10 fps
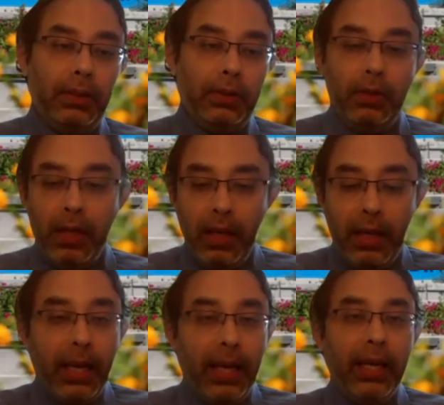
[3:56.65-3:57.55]
So
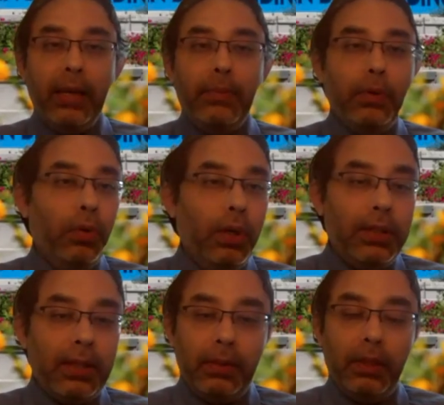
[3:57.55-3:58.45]
anytime you google
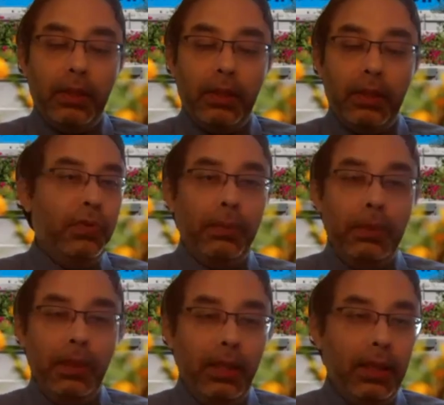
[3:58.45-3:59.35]
something you use
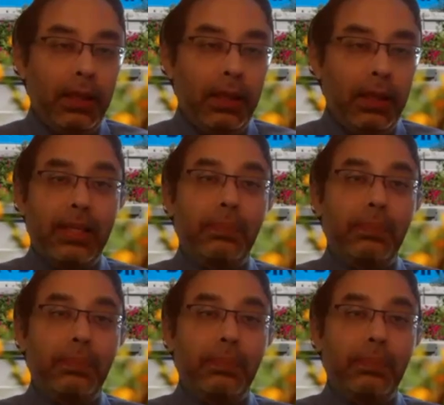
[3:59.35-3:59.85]
wikipedia that's